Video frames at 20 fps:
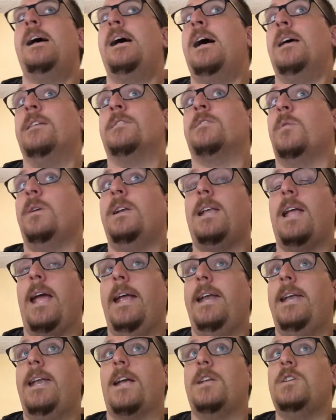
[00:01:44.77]
So
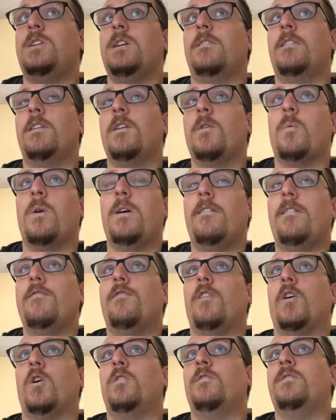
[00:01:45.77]
in Nigeria, we're
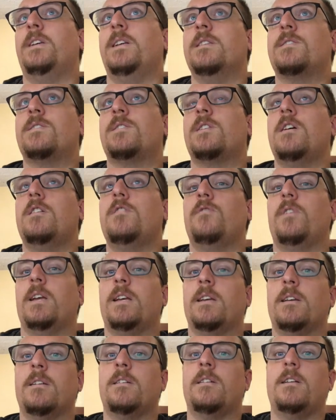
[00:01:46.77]
involved in
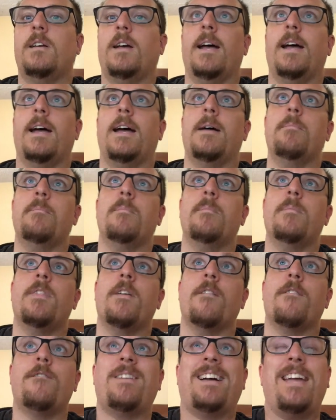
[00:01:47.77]
serving
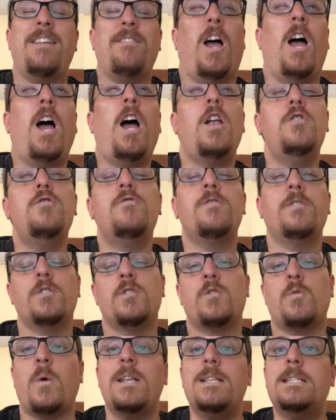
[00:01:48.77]
the
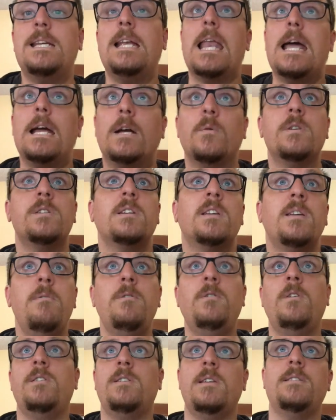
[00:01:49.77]
520 language
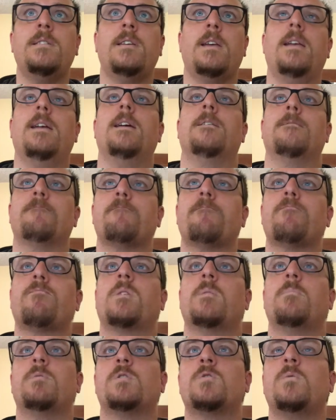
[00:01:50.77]
communities here.
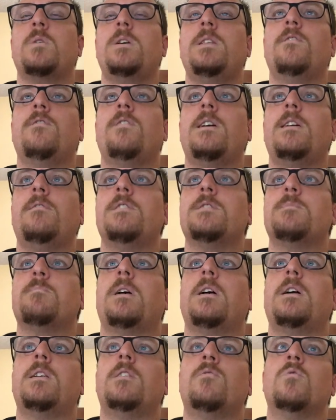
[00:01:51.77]
Between the various
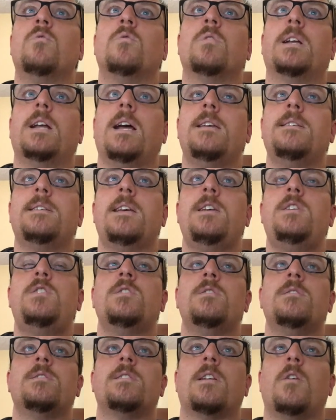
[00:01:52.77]
partner
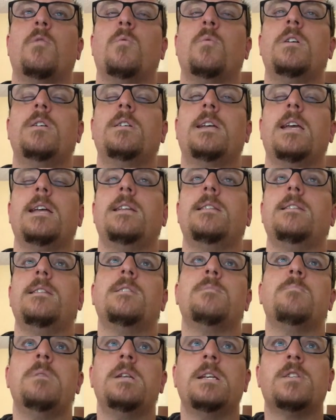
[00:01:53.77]
organisations that are working in
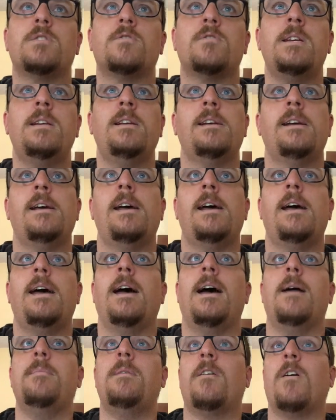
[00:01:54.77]
this ministry,
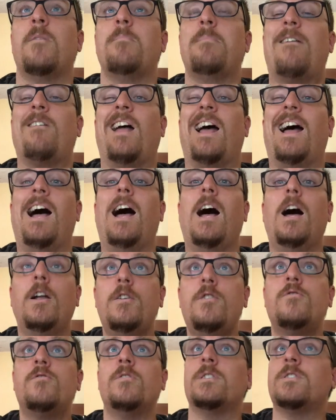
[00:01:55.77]
and there are about
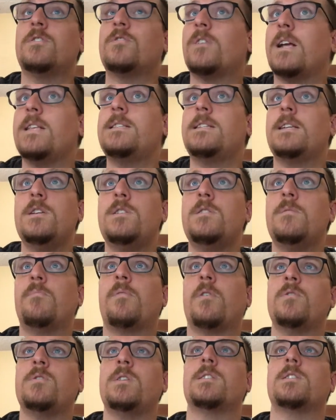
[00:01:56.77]
100 translation
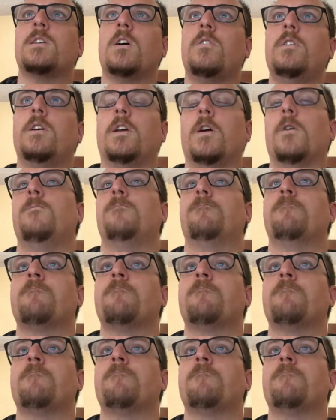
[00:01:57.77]
projects on the go.